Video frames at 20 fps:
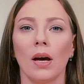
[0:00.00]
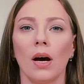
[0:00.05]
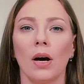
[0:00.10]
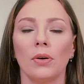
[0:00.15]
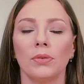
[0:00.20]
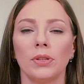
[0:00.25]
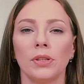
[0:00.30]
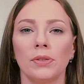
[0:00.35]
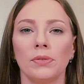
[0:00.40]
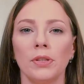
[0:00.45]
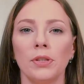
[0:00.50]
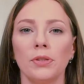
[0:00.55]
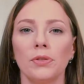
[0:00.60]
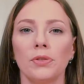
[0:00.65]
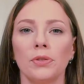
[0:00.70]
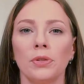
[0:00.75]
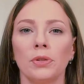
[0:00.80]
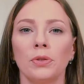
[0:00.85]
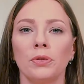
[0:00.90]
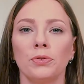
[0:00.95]
On the
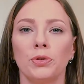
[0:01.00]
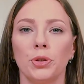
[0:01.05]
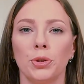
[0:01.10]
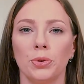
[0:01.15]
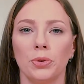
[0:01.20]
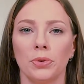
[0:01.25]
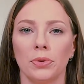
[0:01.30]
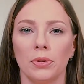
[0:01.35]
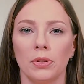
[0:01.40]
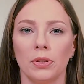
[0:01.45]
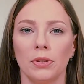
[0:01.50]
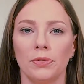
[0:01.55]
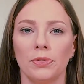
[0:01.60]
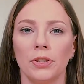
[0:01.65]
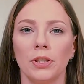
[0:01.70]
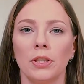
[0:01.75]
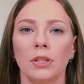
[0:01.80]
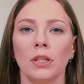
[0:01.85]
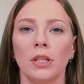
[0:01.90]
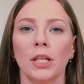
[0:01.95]
23rd of June, the
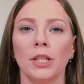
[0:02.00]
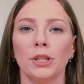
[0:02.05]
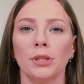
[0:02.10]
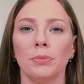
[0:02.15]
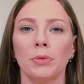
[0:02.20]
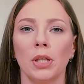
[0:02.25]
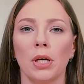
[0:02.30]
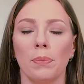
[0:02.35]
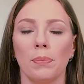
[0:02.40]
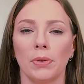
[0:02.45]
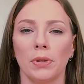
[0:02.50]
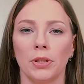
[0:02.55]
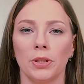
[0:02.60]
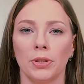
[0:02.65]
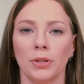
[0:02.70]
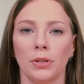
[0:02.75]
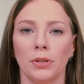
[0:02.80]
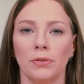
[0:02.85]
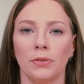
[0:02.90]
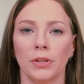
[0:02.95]
Federal Anti-Monopoly
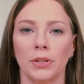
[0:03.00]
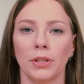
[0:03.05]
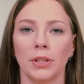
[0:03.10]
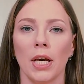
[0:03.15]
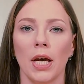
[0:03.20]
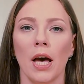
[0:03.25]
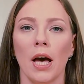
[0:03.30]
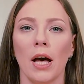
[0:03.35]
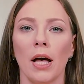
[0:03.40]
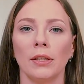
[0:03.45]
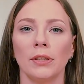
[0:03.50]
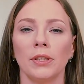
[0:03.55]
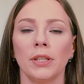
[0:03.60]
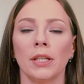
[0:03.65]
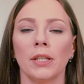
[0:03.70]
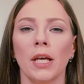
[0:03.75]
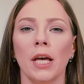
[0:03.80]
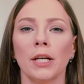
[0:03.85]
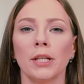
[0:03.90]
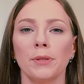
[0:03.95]
Service held
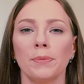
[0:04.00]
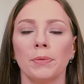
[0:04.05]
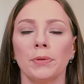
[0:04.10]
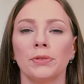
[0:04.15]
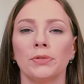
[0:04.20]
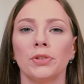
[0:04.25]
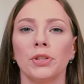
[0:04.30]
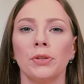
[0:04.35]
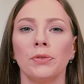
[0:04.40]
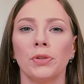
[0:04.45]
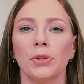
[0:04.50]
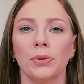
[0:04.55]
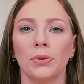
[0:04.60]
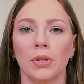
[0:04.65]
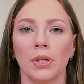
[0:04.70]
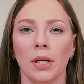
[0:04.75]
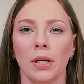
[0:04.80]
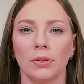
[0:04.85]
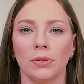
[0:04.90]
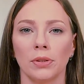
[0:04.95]
an expert review
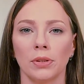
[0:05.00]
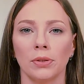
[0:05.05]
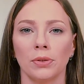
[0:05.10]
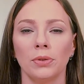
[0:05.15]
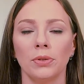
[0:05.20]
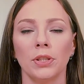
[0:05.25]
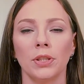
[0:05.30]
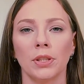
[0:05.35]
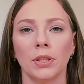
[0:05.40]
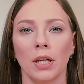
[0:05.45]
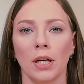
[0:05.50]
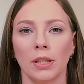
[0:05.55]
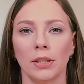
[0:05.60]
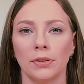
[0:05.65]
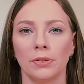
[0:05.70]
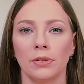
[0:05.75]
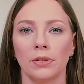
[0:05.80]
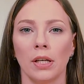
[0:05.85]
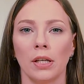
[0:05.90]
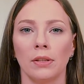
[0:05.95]
council to discuss
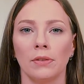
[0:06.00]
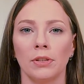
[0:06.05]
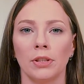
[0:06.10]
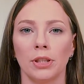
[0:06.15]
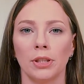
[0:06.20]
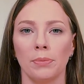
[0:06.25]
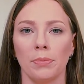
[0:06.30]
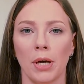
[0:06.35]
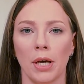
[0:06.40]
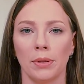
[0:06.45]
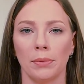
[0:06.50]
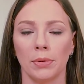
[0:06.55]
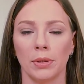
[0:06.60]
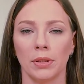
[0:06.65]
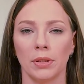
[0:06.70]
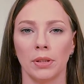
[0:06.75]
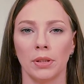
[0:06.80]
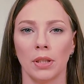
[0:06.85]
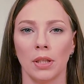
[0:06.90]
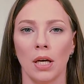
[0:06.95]
the relevant
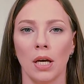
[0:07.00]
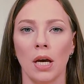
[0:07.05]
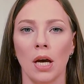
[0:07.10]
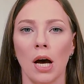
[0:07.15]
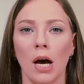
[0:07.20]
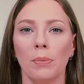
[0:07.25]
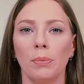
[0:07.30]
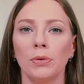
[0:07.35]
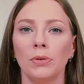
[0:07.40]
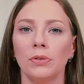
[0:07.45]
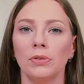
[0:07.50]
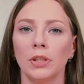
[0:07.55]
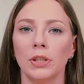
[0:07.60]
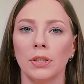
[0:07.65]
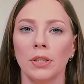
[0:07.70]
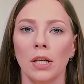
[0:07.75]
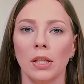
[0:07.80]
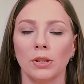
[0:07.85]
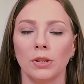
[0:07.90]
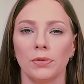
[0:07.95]
amendments. Upon the
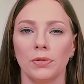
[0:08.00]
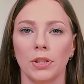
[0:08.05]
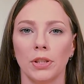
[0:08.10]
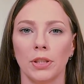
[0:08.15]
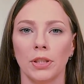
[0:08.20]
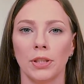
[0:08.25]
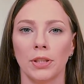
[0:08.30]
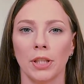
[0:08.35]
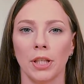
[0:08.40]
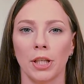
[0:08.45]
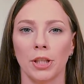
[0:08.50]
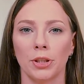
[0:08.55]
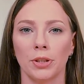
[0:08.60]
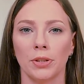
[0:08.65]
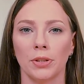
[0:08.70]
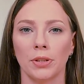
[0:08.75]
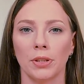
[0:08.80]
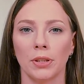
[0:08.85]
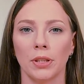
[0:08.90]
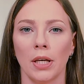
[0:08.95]
results of these
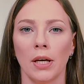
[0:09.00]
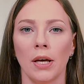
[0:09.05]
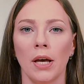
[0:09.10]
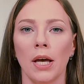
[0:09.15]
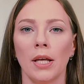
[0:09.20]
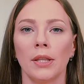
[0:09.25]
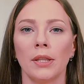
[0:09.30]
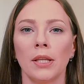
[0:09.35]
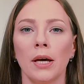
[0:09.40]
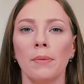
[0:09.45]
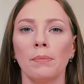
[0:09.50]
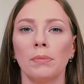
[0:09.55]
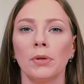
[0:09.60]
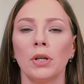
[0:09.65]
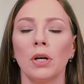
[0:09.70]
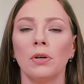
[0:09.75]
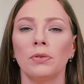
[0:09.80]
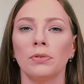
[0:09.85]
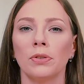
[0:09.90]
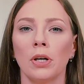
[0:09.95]
discussions, a
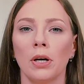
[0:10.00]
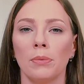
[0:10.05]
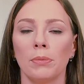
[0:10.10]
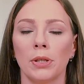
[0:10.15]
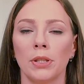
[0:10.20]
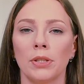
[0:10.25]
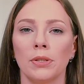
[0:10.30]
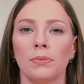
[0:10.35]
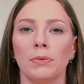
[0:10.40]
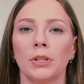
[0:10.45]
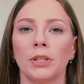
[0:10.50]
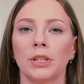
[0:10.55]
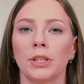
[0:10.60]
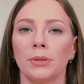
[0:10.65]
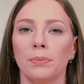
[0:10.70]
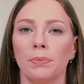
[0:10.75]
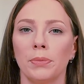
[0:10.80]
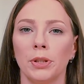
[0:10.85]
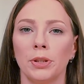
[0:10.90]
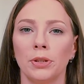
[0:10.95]
number of comments were
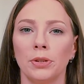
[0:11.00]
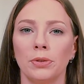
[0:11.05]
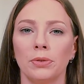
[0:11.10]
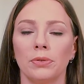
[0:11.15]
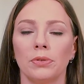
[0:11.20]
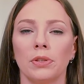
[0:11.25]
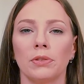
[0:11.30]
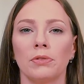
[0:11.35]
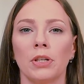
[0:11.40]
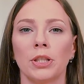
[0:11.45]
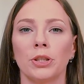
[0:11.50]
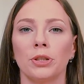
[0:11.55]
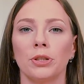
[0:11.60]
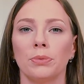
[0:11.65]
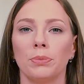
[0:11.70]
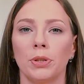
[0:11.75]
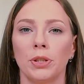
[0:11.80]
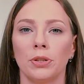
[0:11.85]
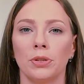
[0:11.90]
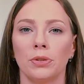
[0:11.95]
submitted to the
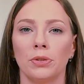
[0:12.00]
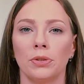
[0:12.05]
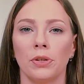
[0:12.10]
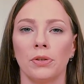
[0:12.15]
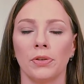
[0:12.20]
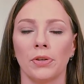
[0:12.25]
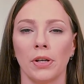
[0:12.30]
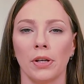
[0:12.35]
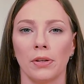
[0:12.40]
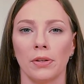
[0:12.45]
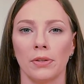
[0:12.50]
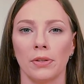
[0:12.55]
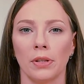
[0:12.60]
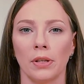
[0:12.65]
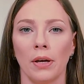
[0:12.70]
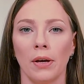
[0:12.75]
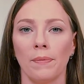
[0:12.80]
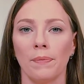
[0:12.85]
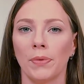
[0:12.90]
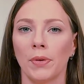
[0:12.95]
Russian Ministry of Health.
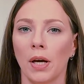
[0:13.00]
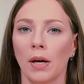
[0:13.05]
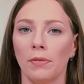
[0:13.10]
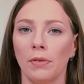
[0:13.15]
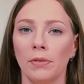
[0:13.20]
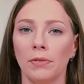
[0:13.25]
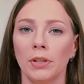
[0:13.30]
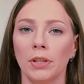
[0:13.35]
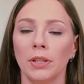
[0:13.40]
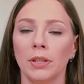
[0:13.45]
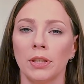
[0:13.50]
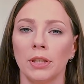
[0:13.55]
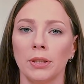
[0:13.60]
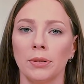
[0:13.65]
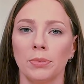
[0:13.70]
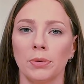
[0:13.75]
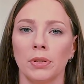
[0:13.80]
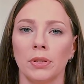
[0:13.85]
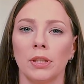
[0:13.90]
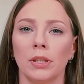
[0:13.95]
However, it
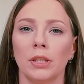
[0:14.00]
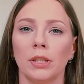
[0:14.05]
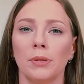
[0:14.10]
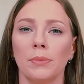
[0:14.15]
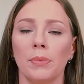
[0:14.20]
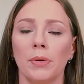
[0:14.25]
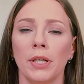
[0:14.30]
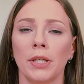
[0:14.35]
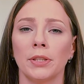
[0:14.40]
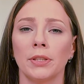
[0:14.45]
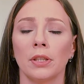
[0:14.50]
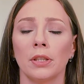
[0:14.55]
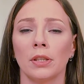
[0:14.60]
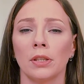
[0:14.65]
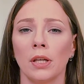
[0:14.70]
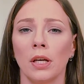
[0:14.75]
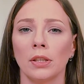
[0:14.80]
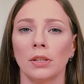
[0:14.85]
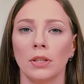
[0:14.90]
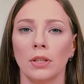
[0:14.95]
seems that the debates are
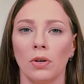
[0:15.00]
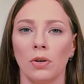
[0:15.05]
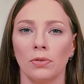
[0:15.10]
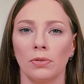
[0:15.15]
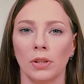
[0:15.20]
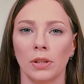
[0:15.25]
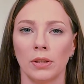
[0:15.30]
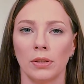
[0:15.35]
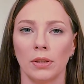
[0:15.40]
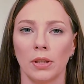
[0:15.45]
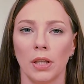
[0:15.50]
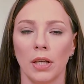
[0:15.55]
not over.